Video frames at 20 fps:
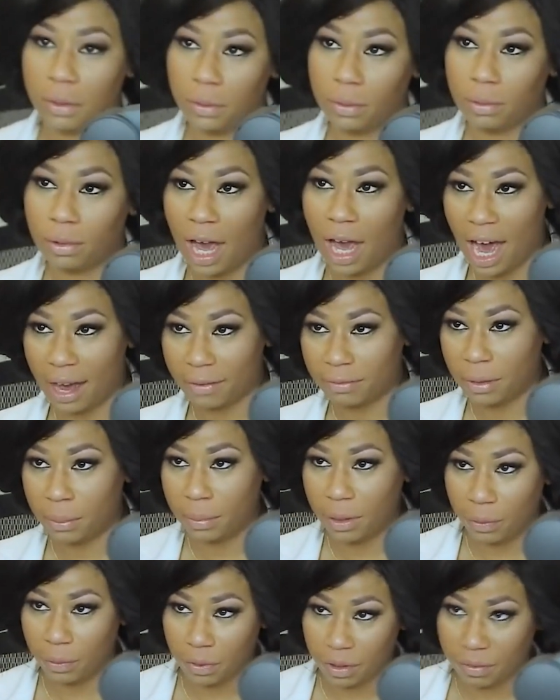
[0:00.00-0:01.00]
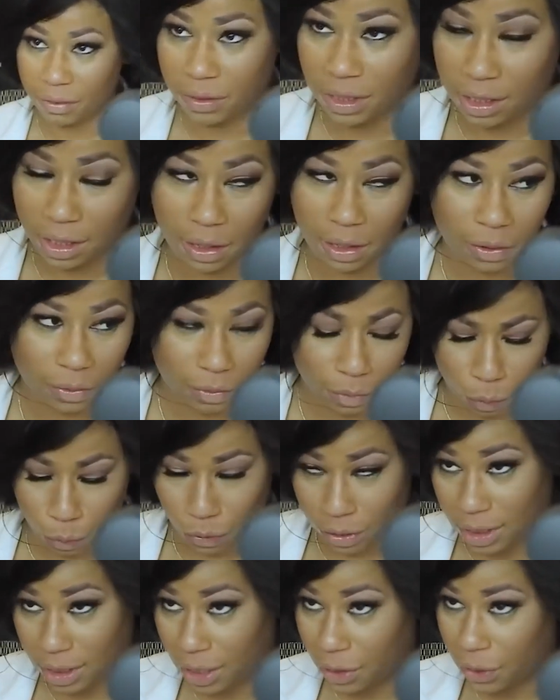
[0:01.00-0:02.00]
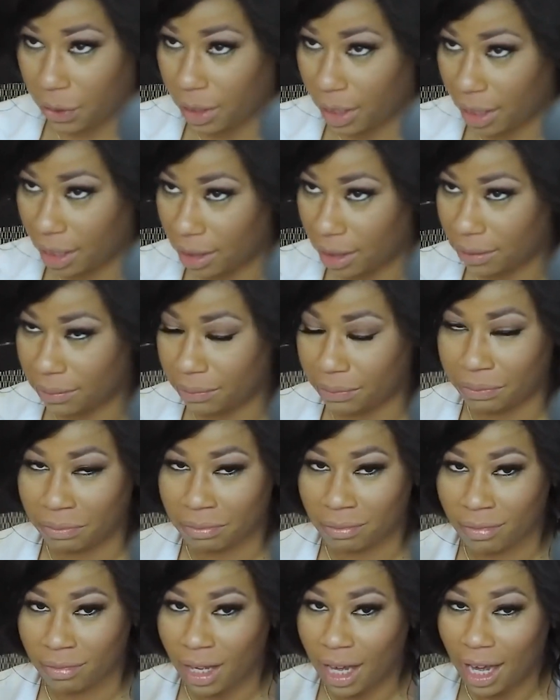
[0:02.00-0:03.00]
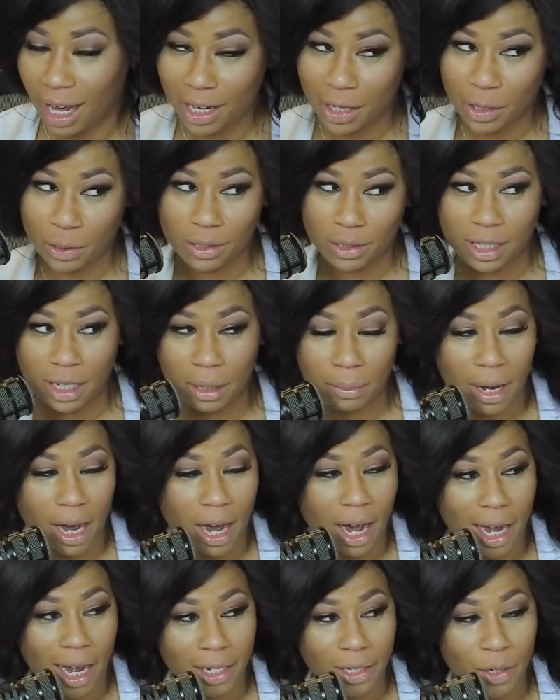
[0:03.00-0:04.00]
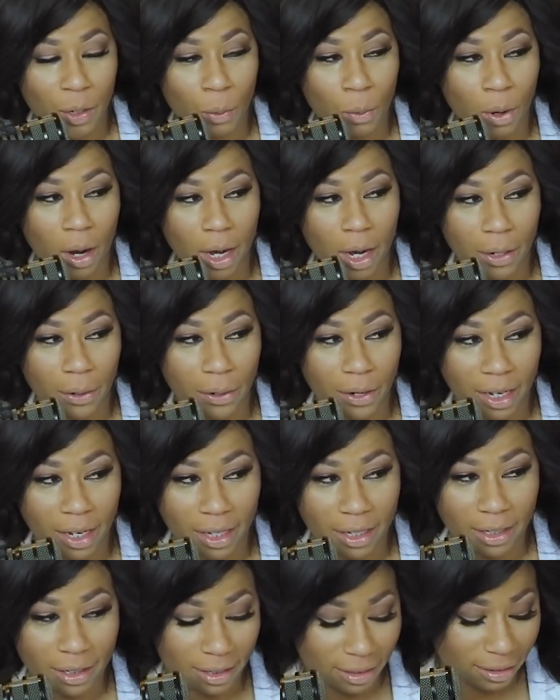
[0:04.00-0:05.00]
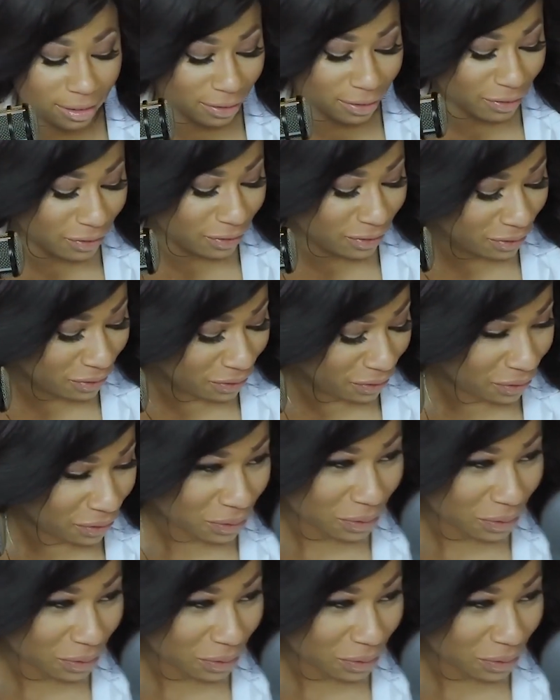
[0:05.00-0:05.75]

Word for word: you have to be resil- resilient, and you see my eyes are watery. You were not